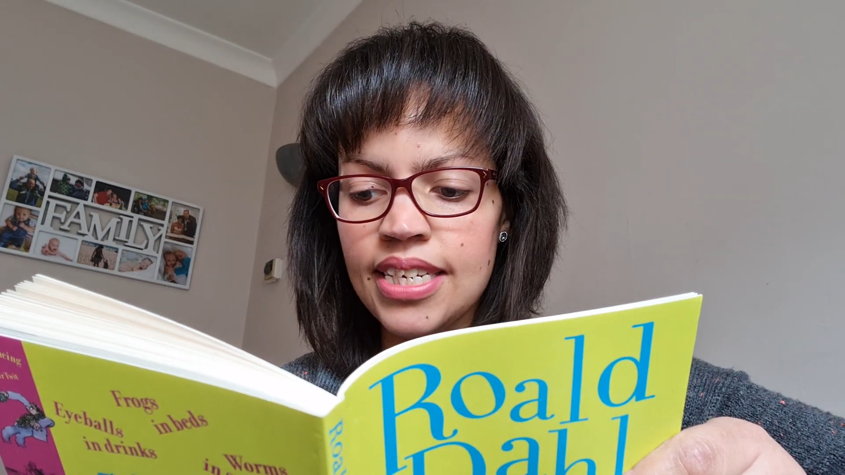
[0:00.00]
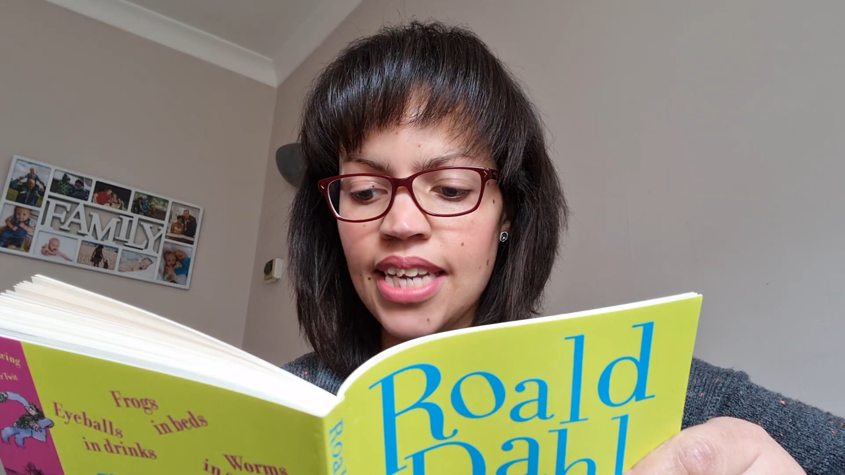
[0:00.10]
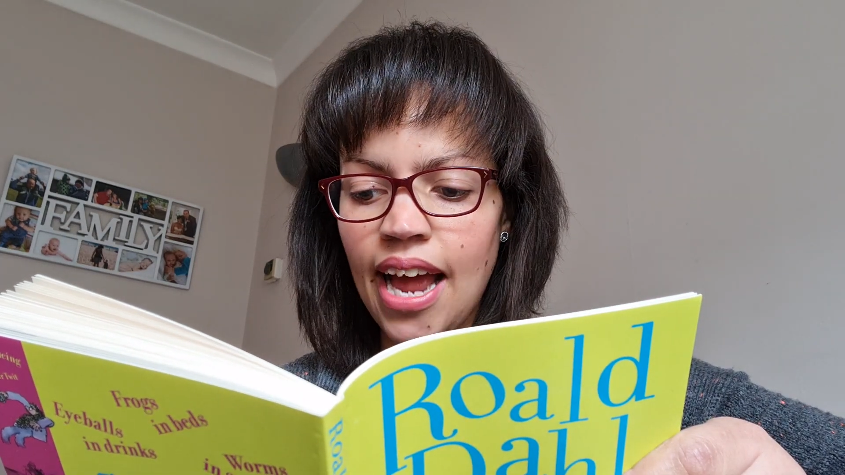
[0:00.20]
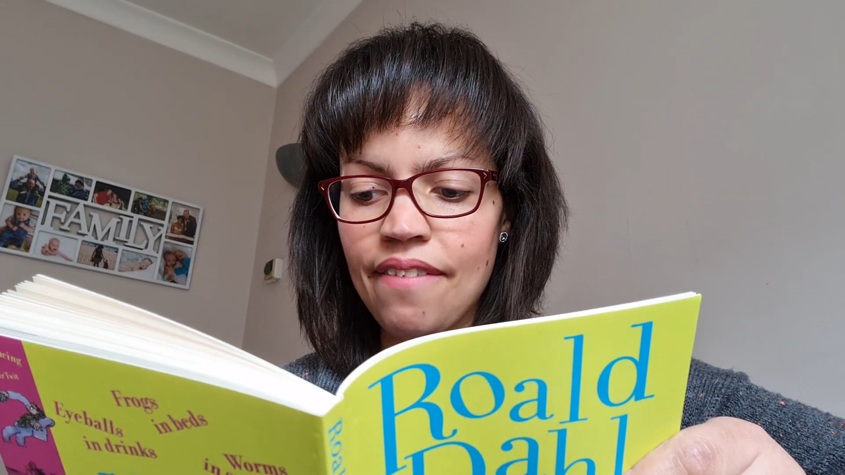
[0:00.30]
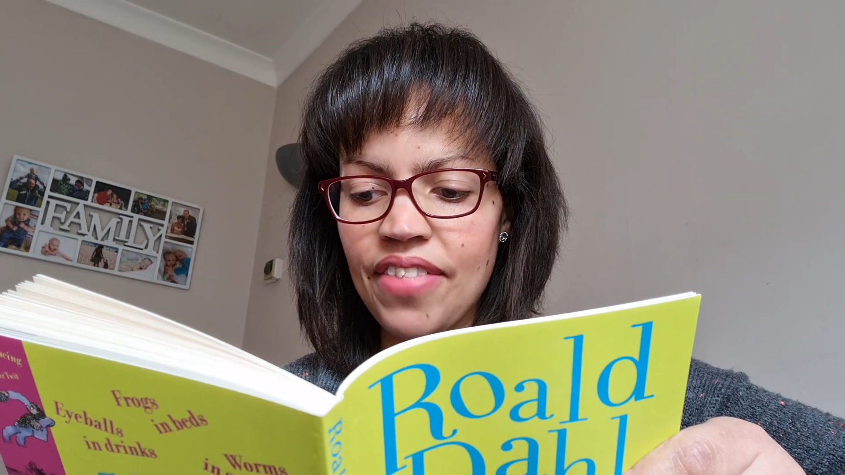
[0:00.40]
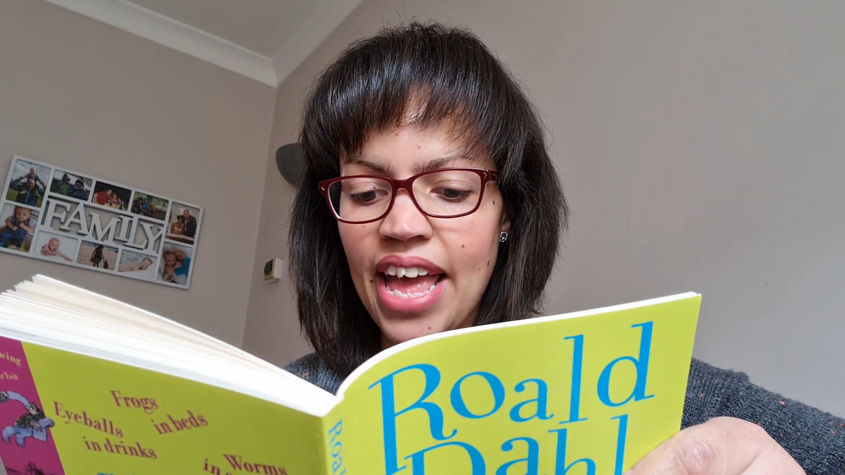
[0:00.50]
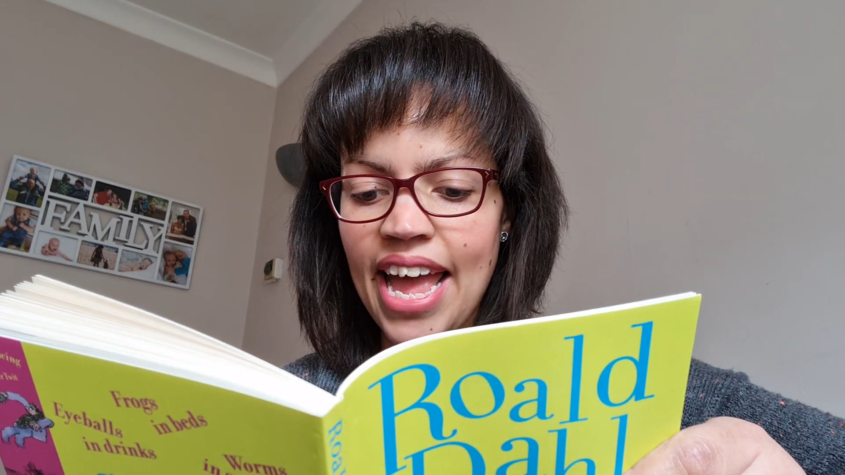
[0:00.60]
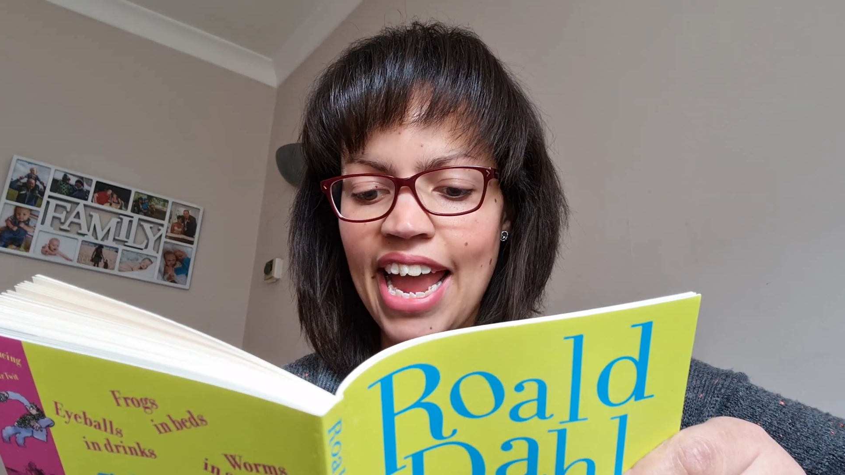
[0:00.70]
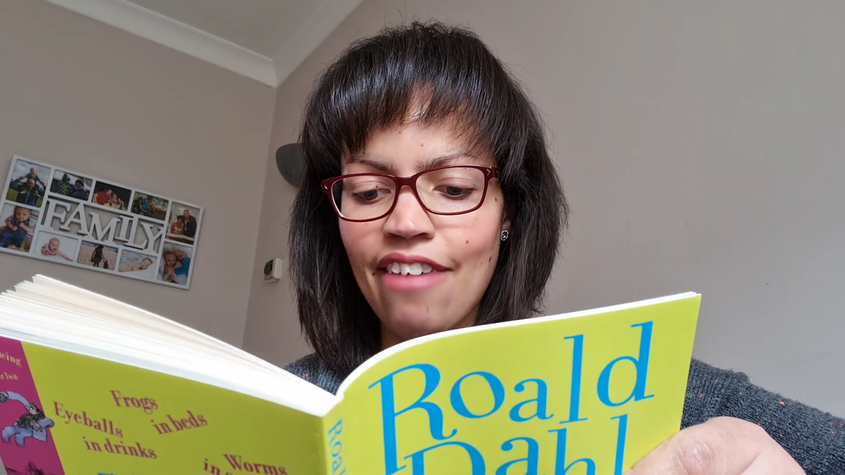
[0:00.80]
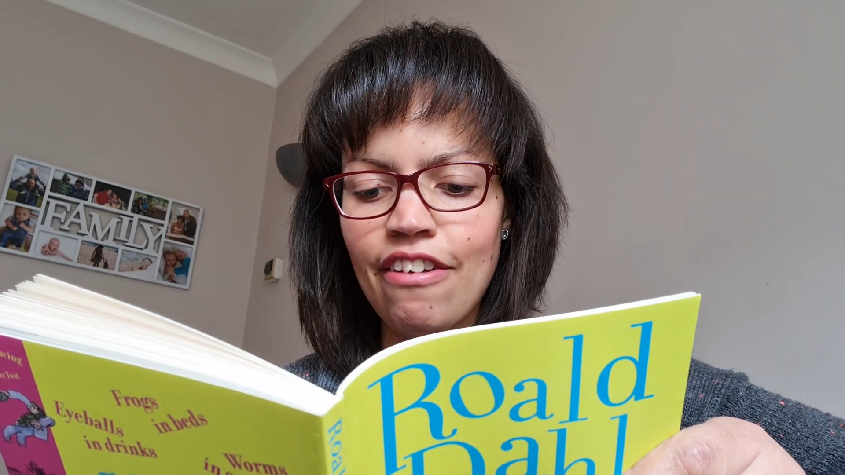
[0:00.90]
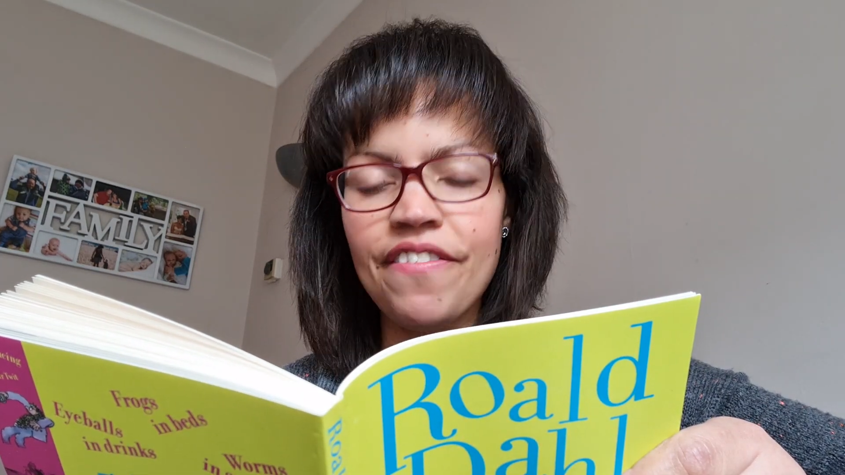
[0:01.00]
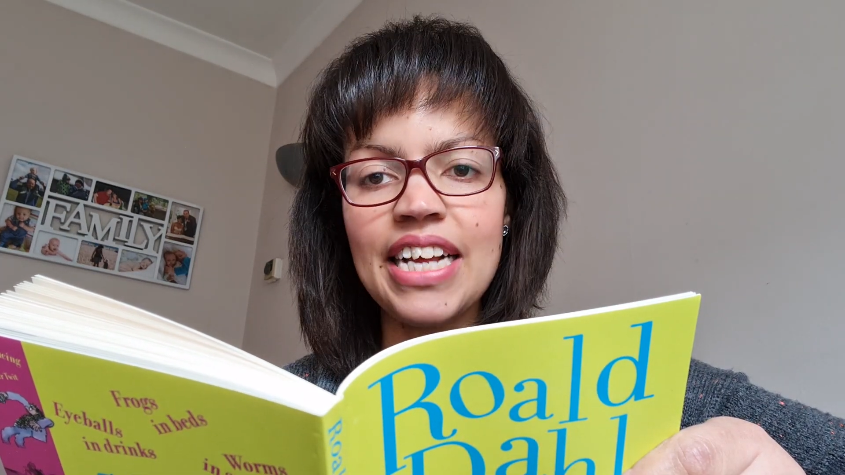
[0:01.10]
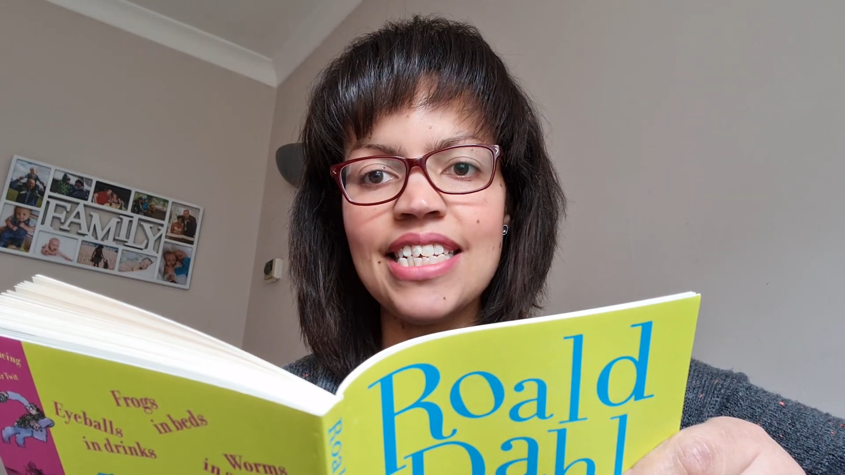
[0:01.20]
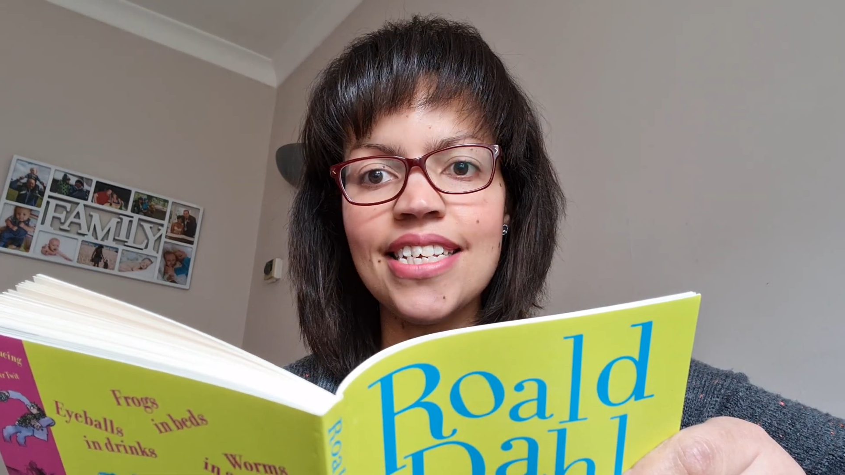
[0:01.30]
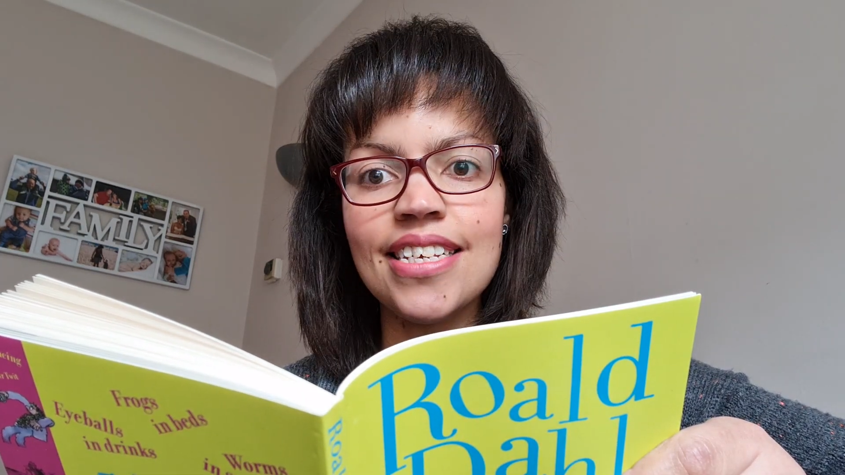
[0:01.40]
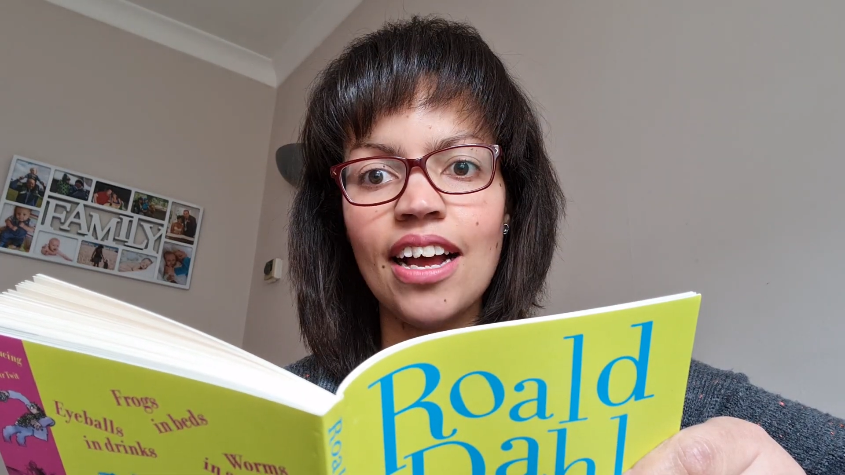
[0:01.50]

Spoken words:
to have their hairy faces